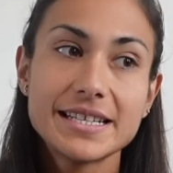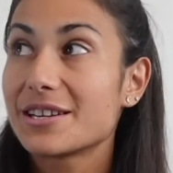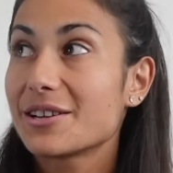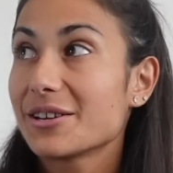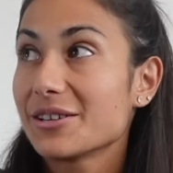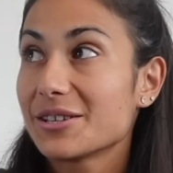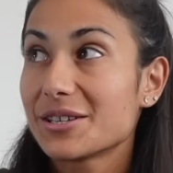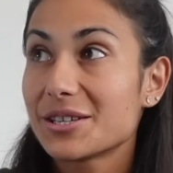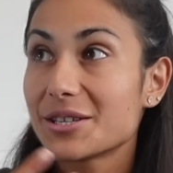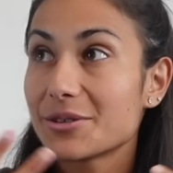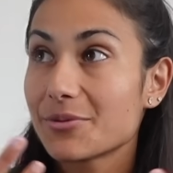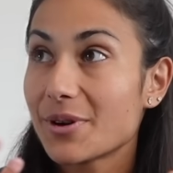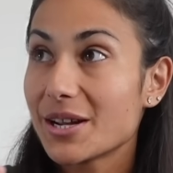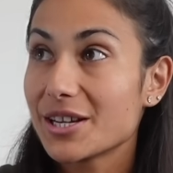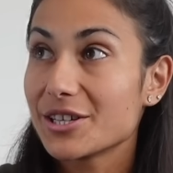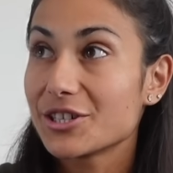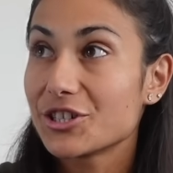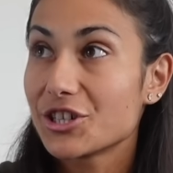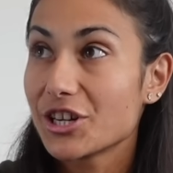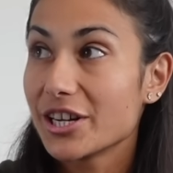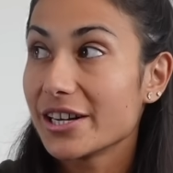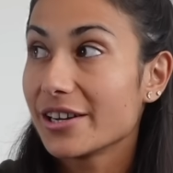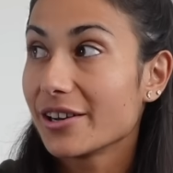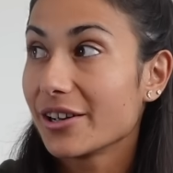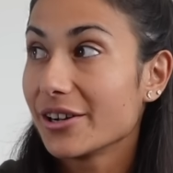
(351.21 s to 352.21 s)
You're gonna sweat
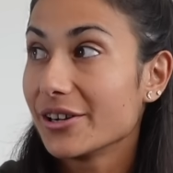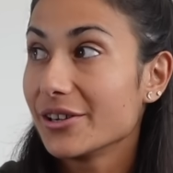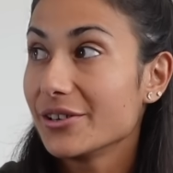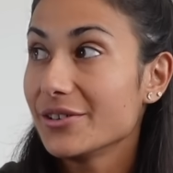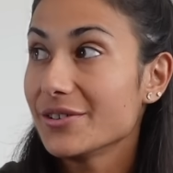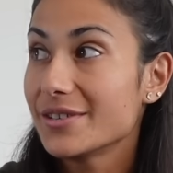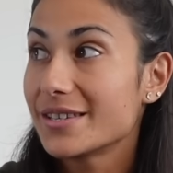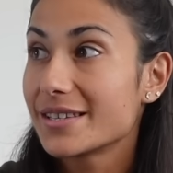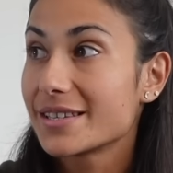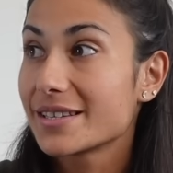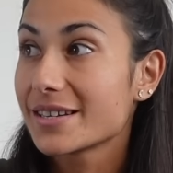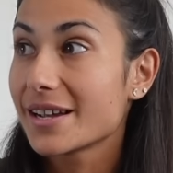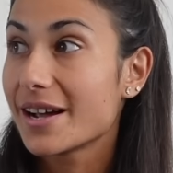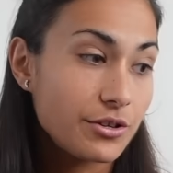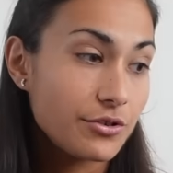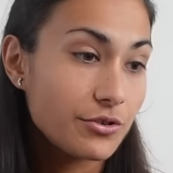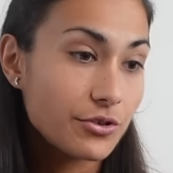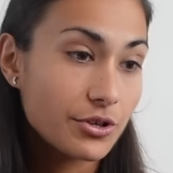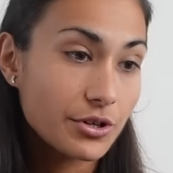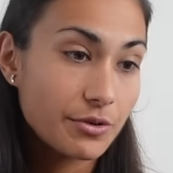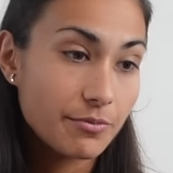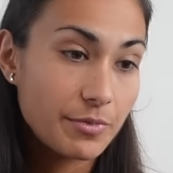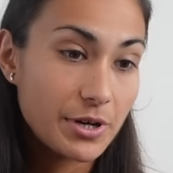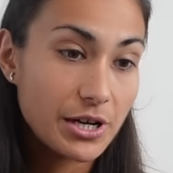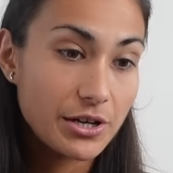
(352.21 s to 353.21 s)
shitloads, you're
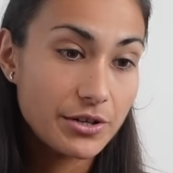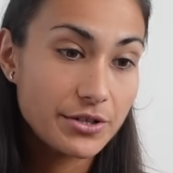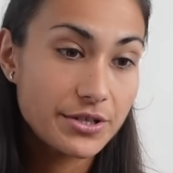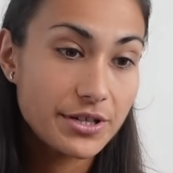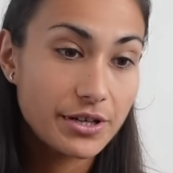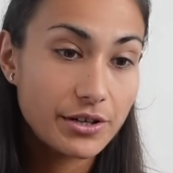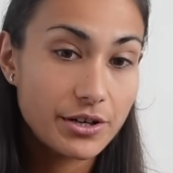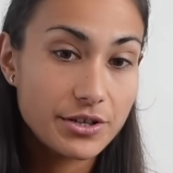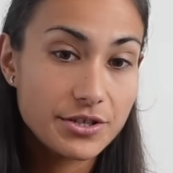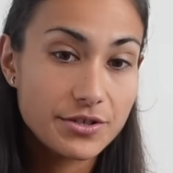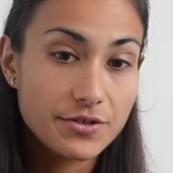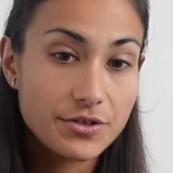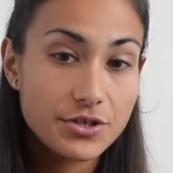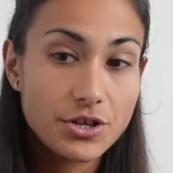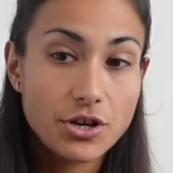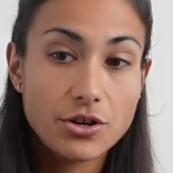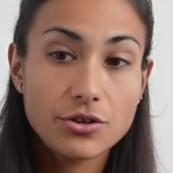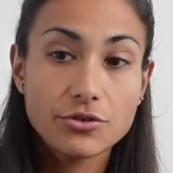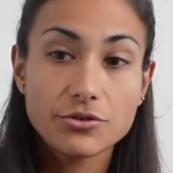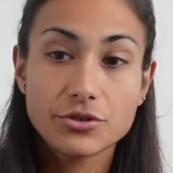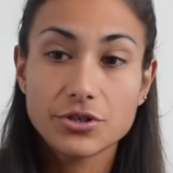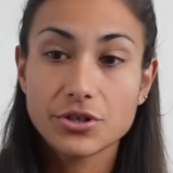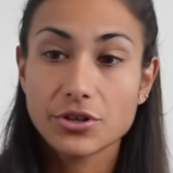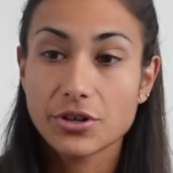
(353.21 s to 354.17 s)
gonna be losing loads of salts,